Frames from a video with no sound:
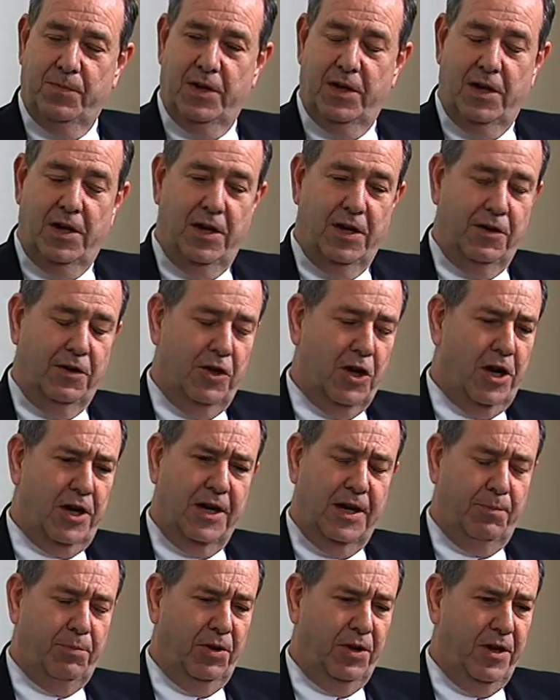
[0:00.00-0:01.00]
I got a
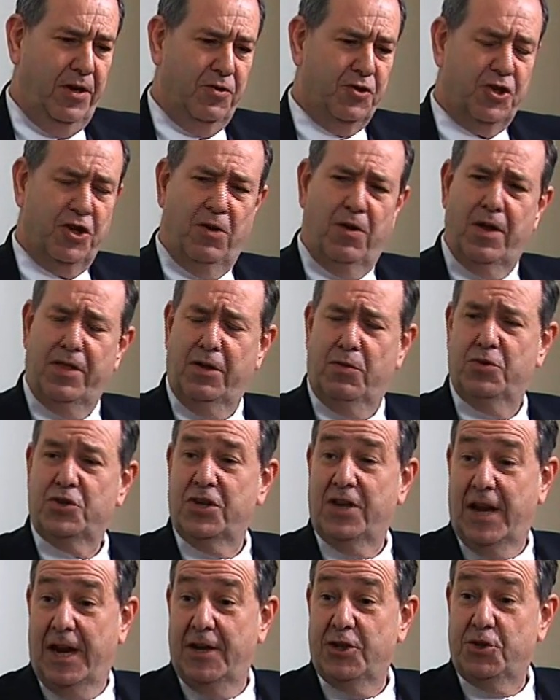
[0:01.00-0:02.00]
couple of years ago, I think it was
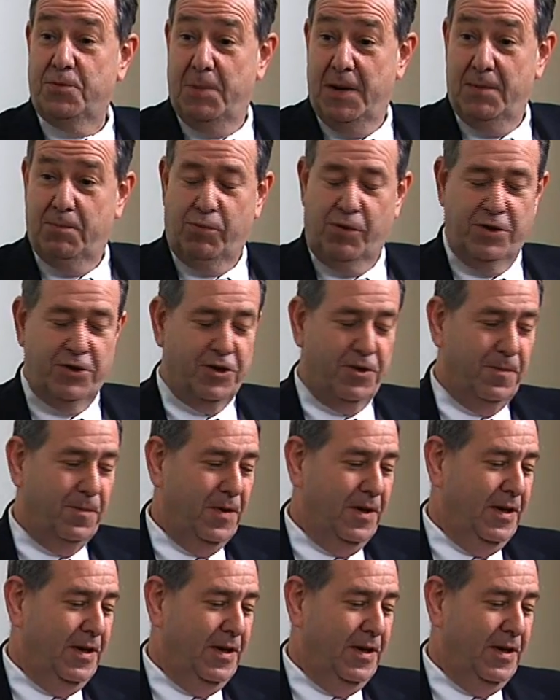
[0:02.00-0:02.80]
an HP printer,